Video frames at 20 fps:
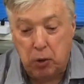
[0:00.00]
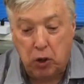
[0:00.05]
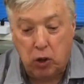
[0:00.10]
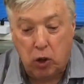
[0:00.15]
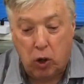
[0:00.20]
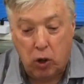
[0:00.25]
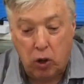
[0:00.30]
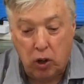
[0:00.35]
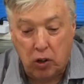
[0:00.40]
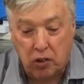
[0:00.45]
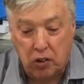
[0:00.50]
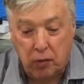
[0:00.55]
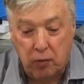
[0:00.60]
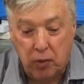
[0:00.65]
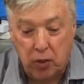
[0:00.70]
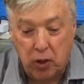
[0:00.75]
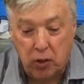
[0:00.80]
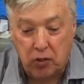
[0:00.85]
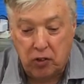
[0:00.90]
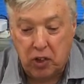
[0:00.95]
you've got lots of
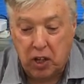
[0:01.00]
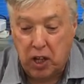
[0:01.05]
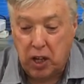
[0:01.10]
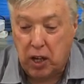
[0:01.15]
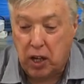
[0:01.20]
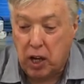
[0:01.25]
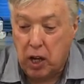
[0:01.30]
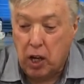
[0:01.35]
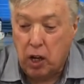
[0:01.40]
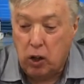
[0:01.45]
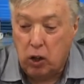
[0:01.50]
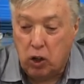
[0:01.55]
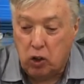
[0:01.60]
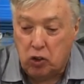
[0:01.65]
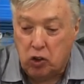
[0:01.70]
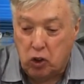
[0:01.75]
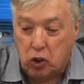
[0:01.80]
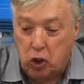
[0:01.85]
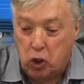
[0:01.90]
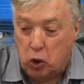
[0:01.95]
earths here,
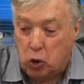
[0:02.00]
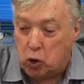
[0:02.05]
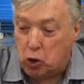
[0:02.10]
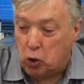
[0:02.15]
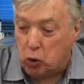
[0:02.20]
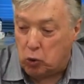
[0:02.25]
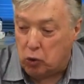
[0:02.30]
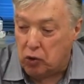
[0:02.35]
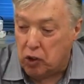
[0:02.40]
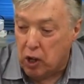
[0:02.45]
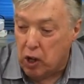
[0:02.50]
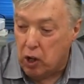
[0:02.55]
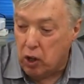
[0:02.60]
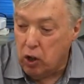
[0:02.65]
lots of neutrals.